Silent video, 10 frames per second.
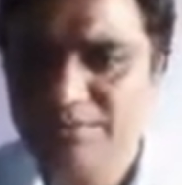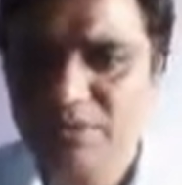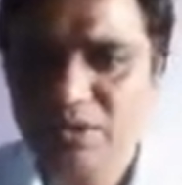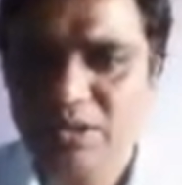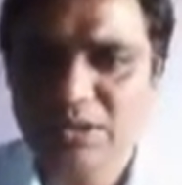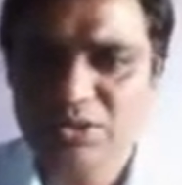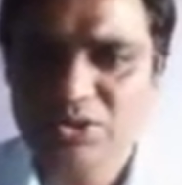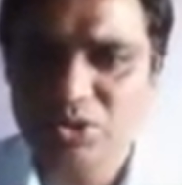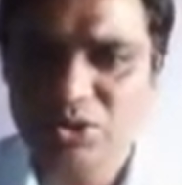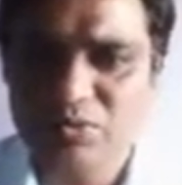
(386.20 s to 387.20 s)
Okay,
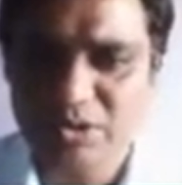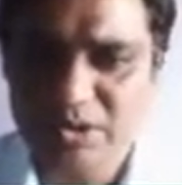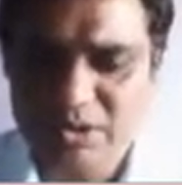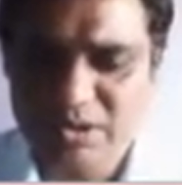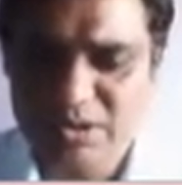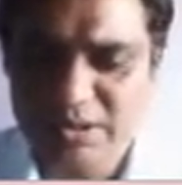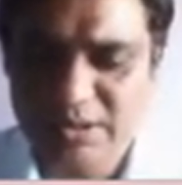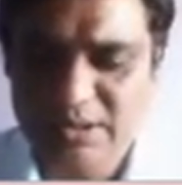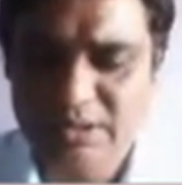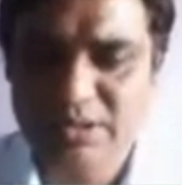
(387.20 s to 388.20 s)
so what is the Z?
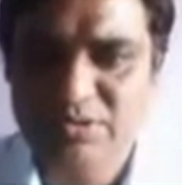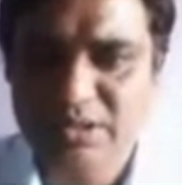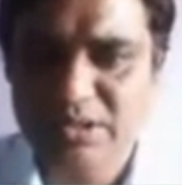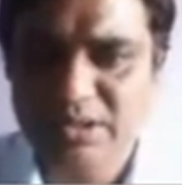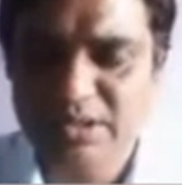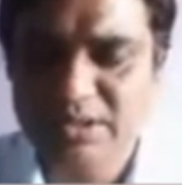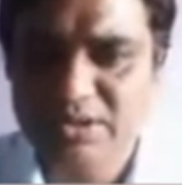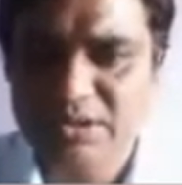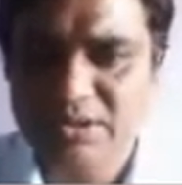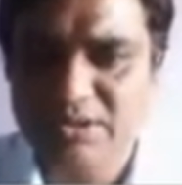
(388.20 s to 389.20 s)
Here it
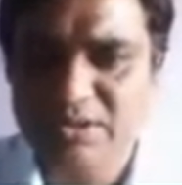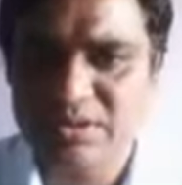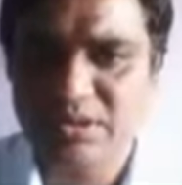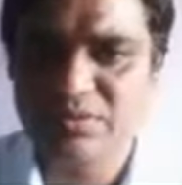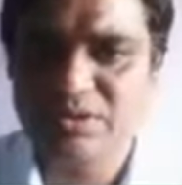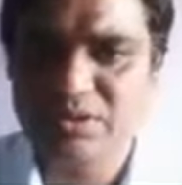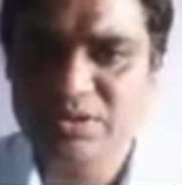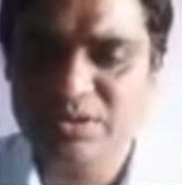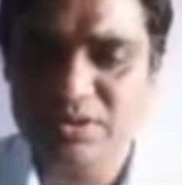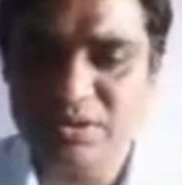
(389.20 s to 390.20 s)
is Thevenin's,
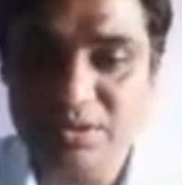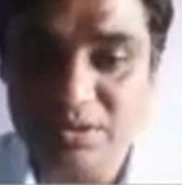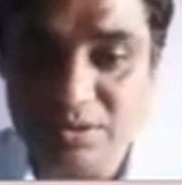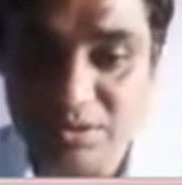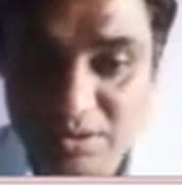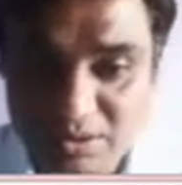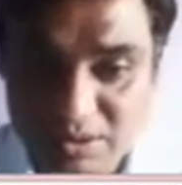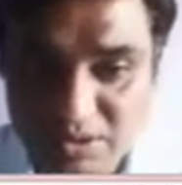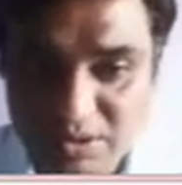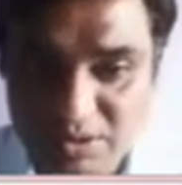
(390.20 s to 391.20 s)

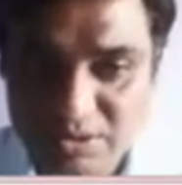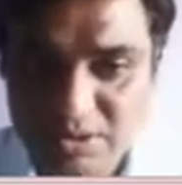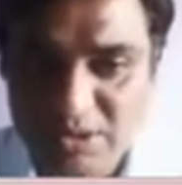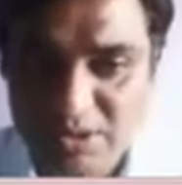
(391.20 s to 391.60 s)
here it is